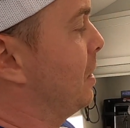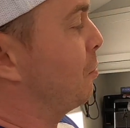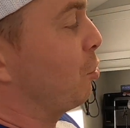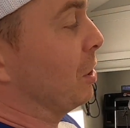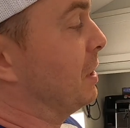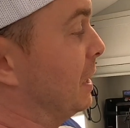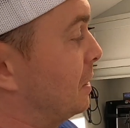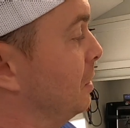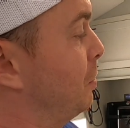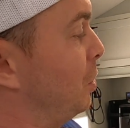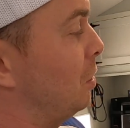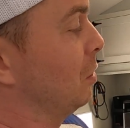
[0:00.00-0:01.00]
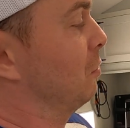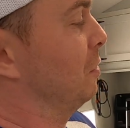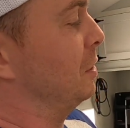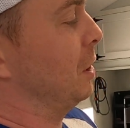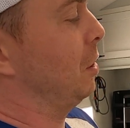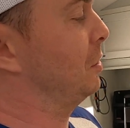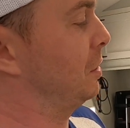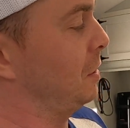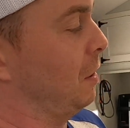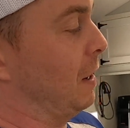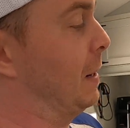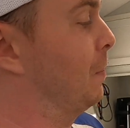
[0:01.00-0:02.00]
predictable results,
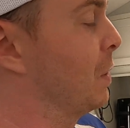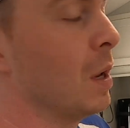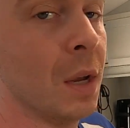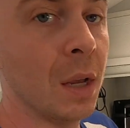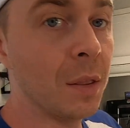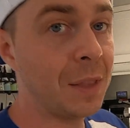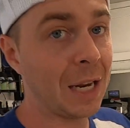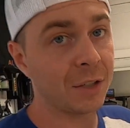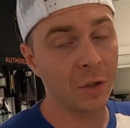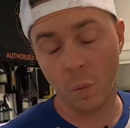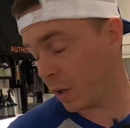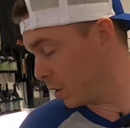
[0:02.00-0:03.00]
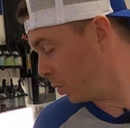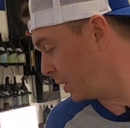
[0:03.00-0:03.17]
all right? That's the one and only